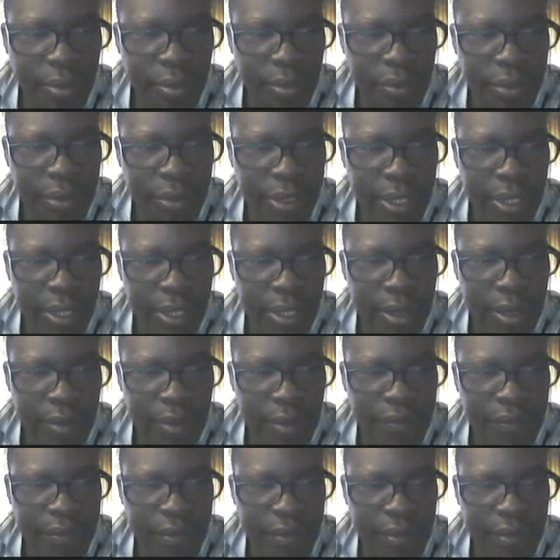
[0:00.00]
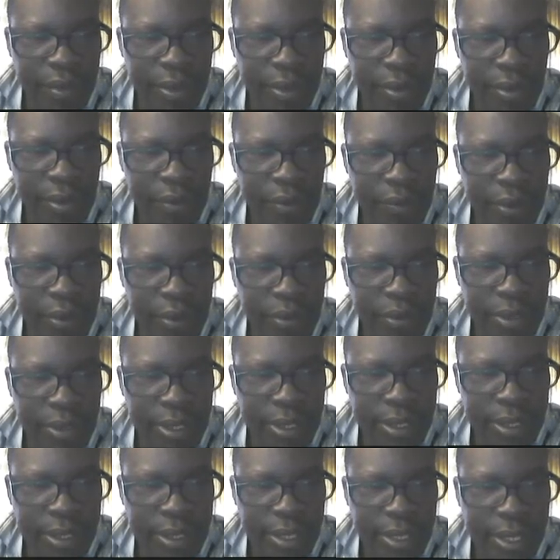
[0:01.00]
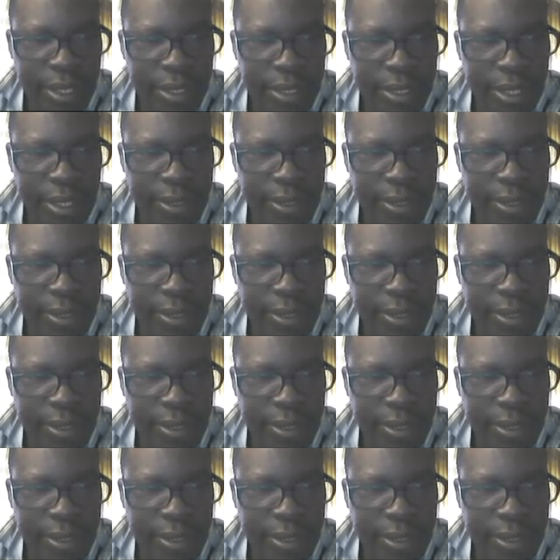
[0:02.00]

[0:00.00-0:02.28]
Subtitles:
we shall have 3 over 28